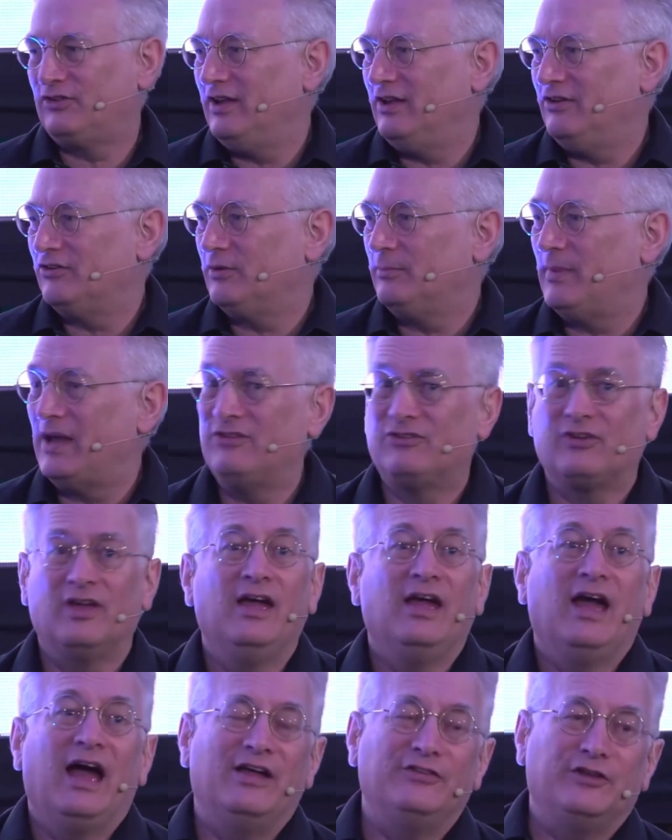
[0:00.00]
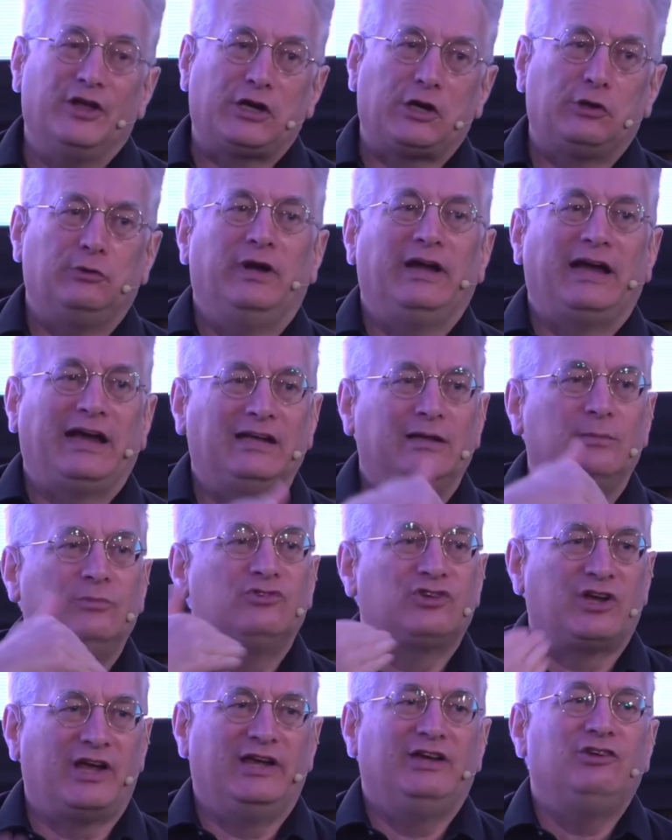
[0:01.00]
immense, and the curriculum
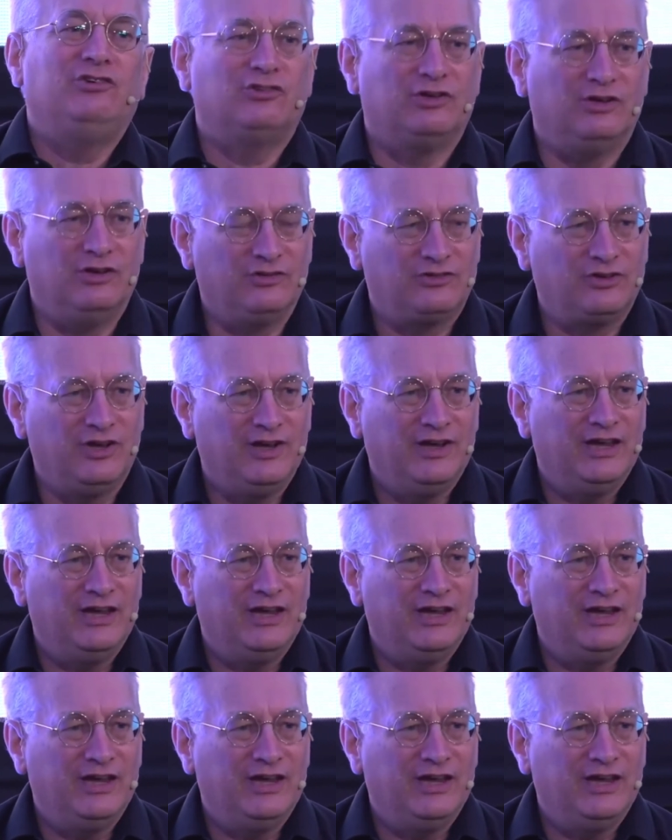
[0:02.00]
changes.